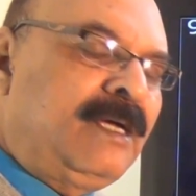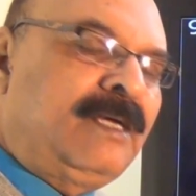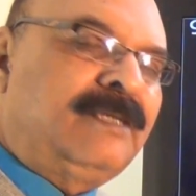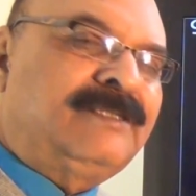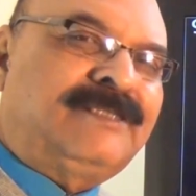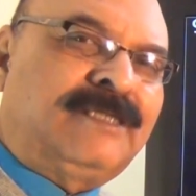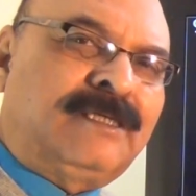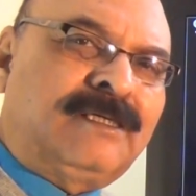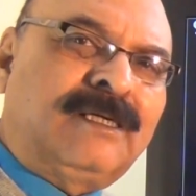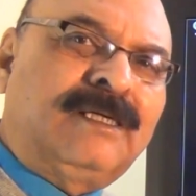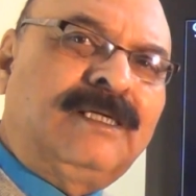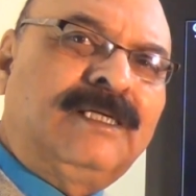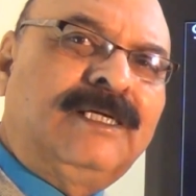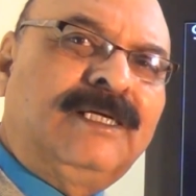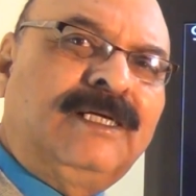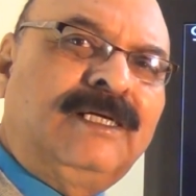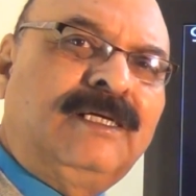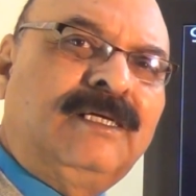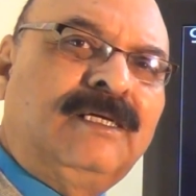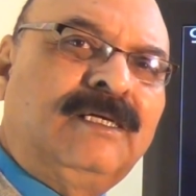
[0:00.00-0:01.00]

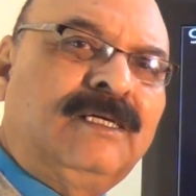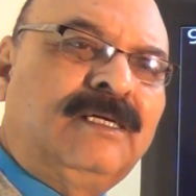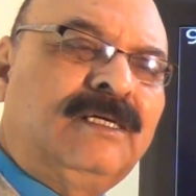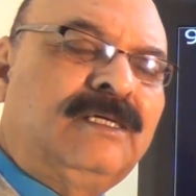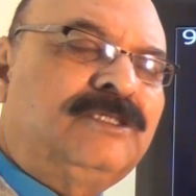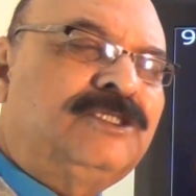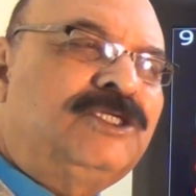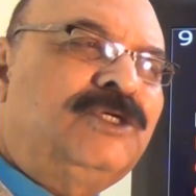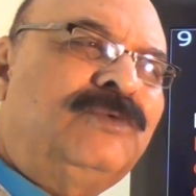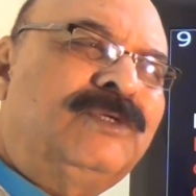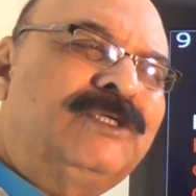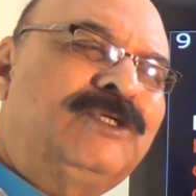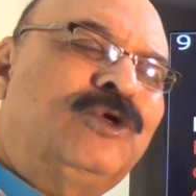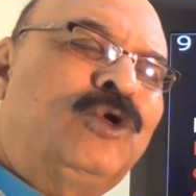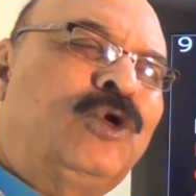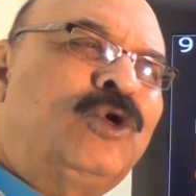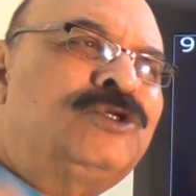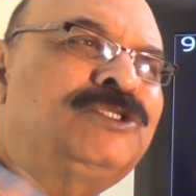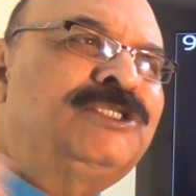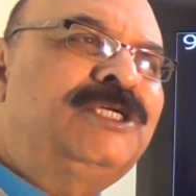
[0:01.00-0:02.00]
Suddenly, she was
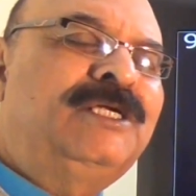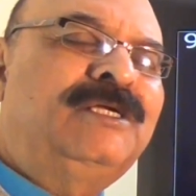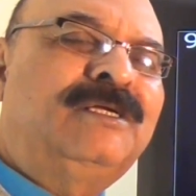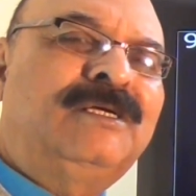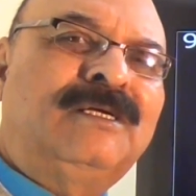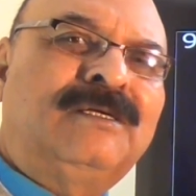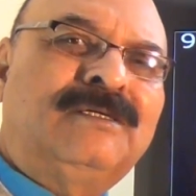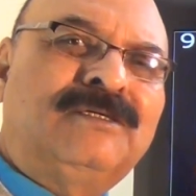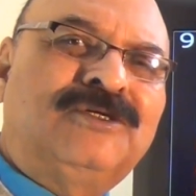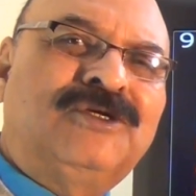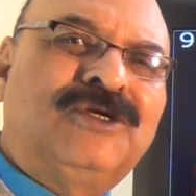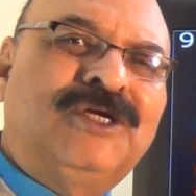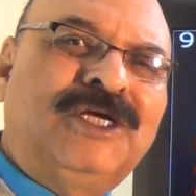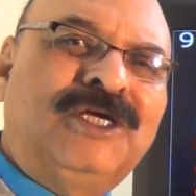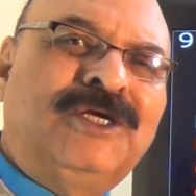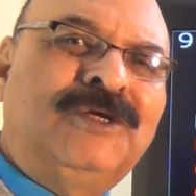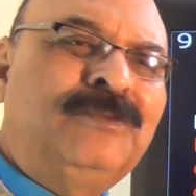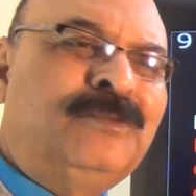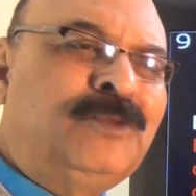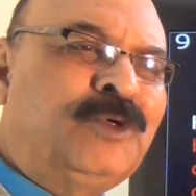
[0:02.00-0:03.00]
lost in her
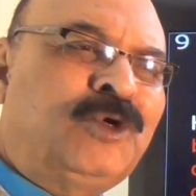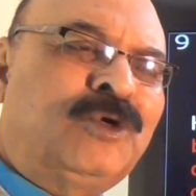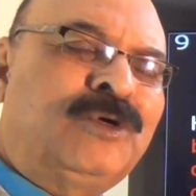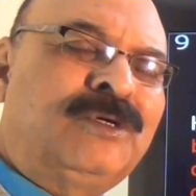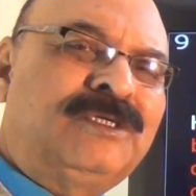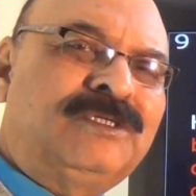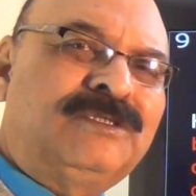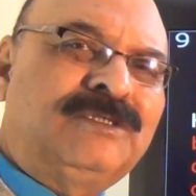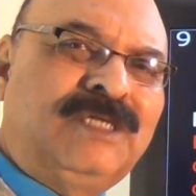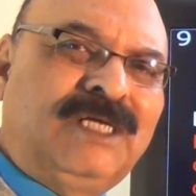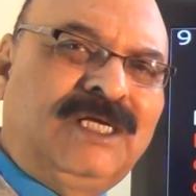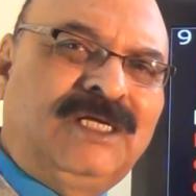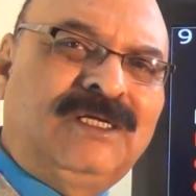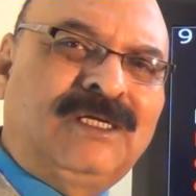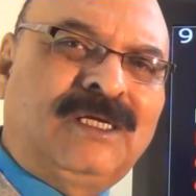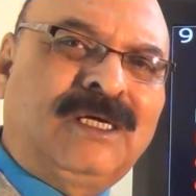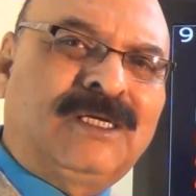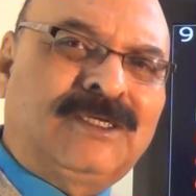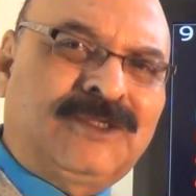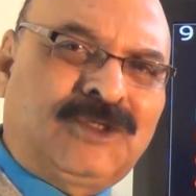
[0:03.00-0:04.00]
dream or
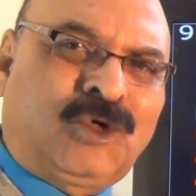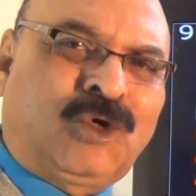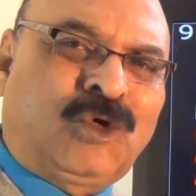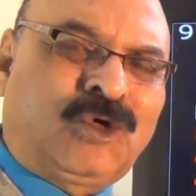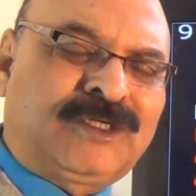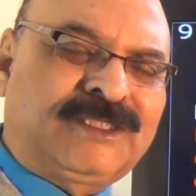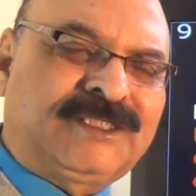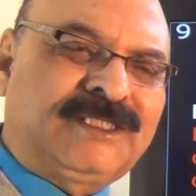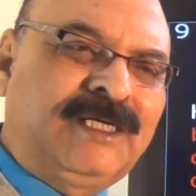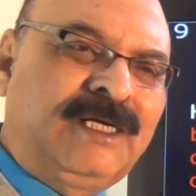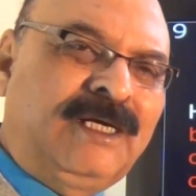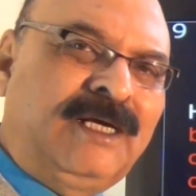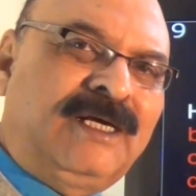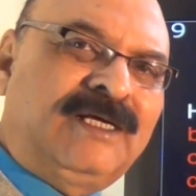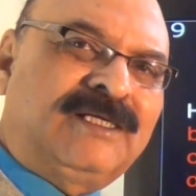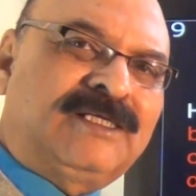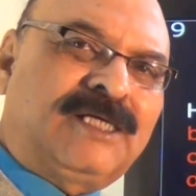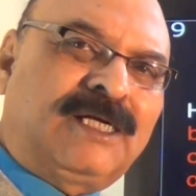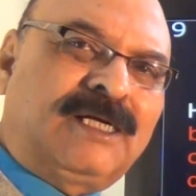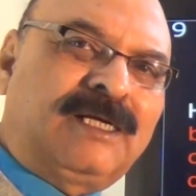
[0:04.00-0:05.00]
in her thoughts.
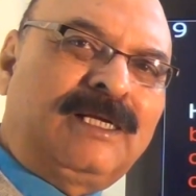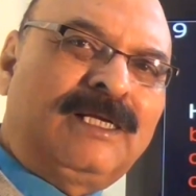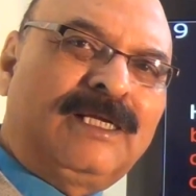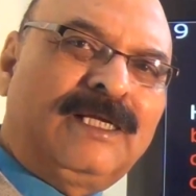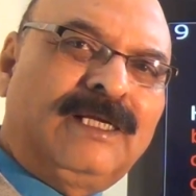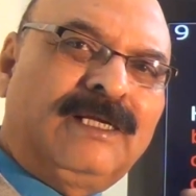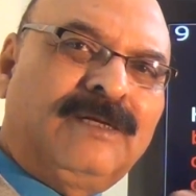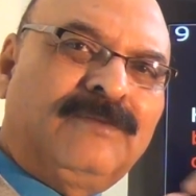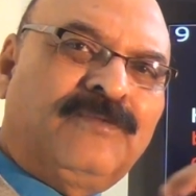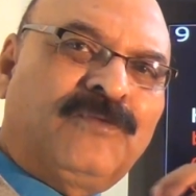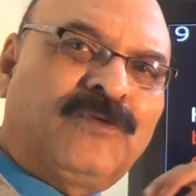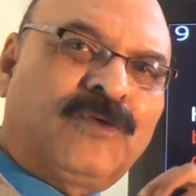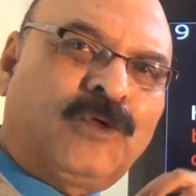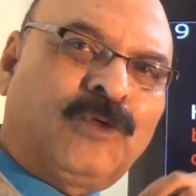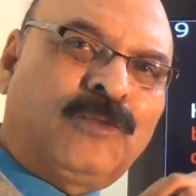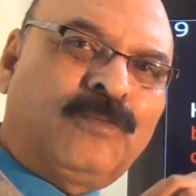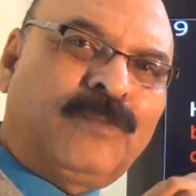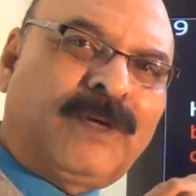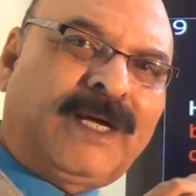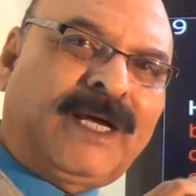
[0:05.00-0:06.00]
Suddenly,
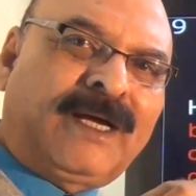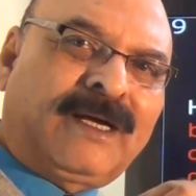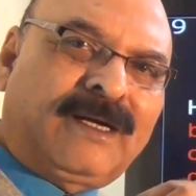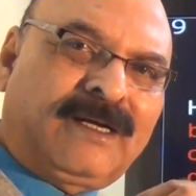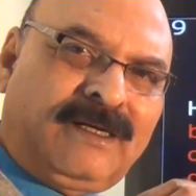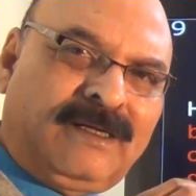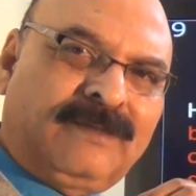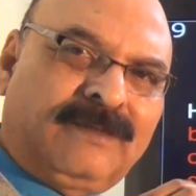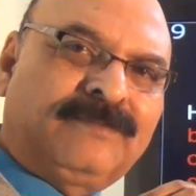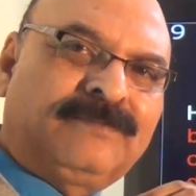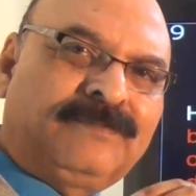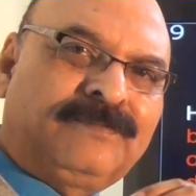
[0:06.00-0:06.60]
from back,